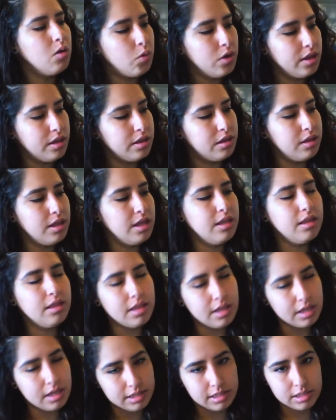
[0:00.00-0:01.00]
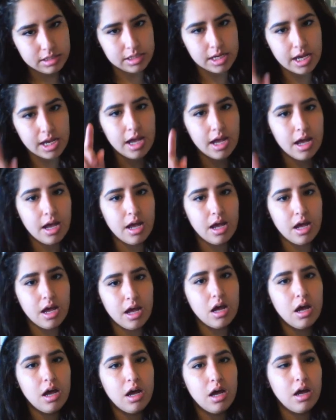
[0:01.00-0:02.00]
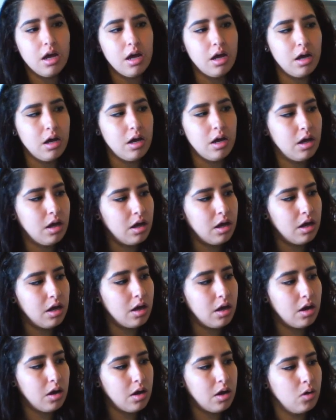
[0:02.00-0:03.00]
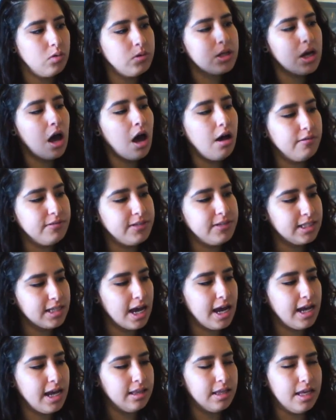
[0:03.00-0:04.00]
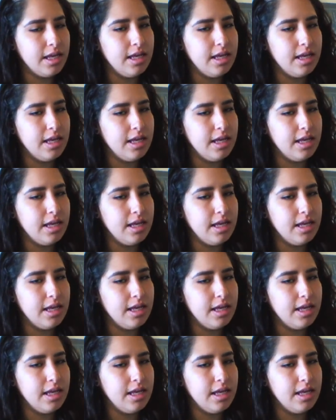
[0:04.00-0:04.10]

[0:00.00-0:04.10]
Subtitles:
Within the sound of silence